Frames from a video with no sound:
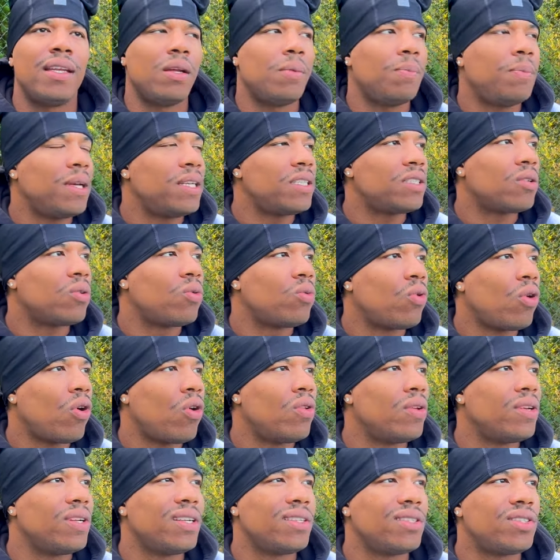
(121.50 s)
and it plays a
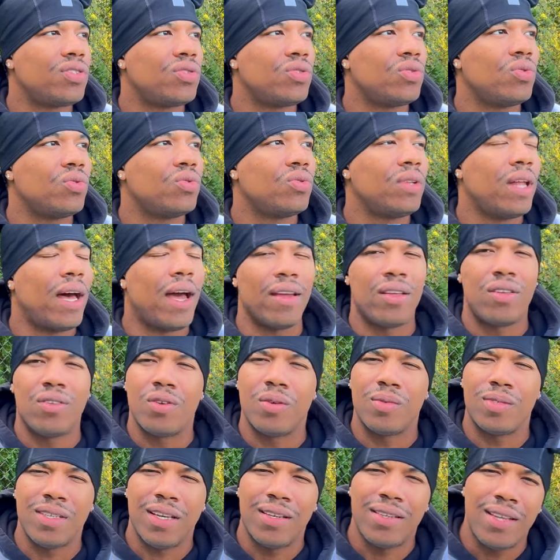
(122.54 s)
role into like, you
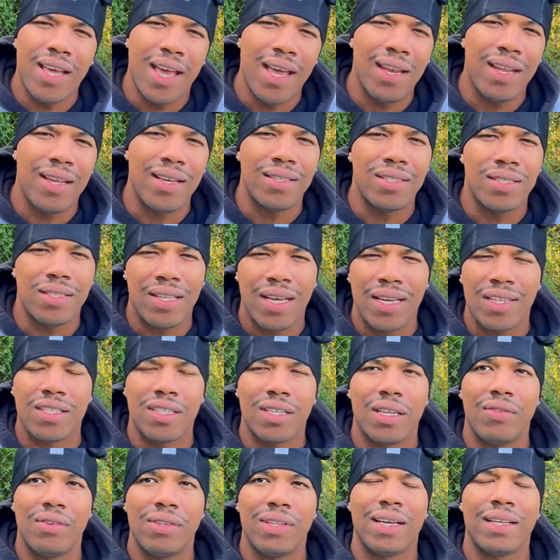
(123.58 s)
know I'm saying, dating,
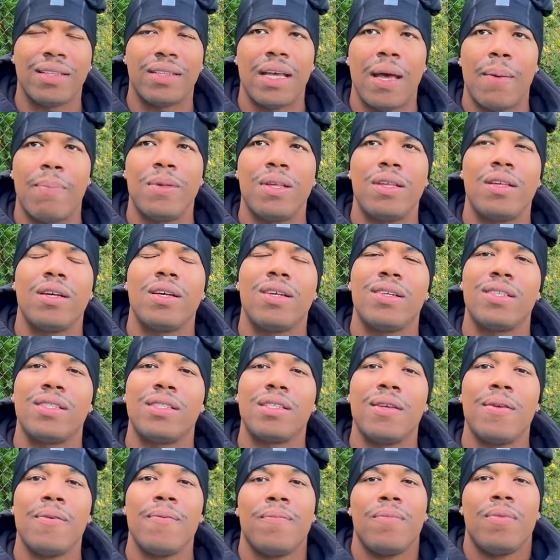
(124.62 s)
selection, everything like that,
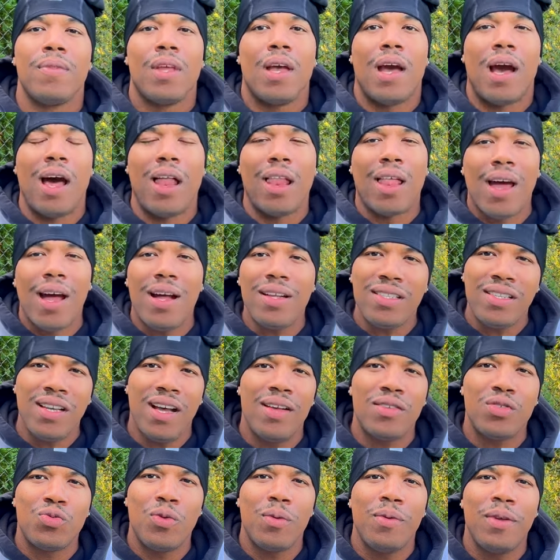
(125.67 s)
because a lot of
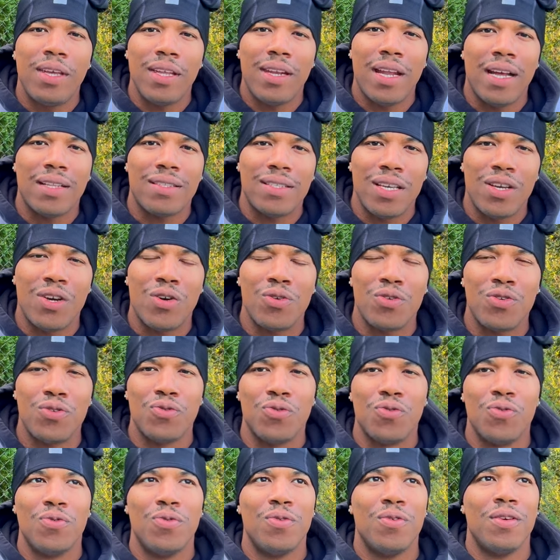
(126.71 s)
times women cannot tell
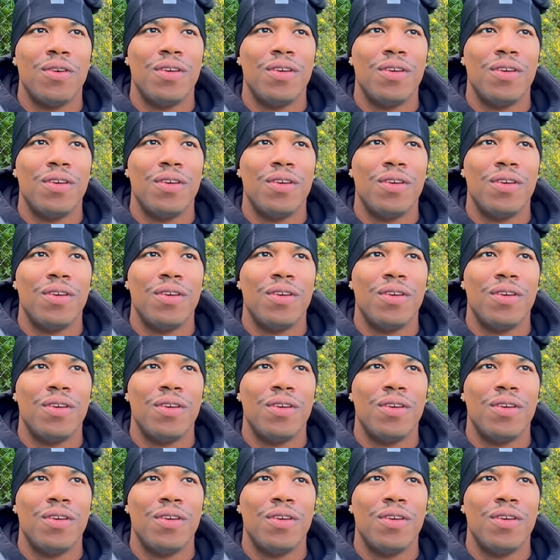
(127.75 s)
you